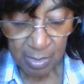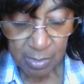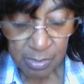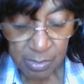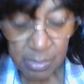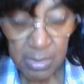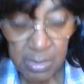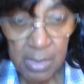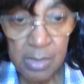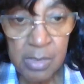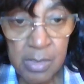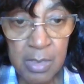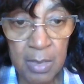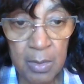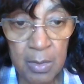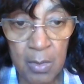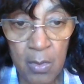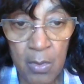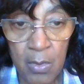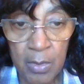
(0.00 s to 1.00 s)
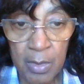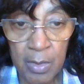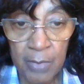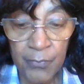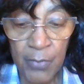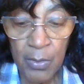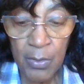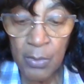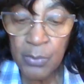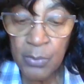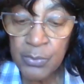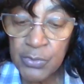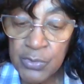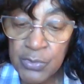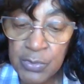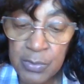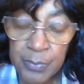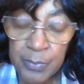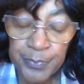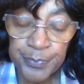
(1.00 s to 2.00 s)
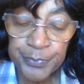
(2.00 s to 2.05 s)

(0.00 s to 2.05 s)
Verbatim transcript: says the Lord of hosts.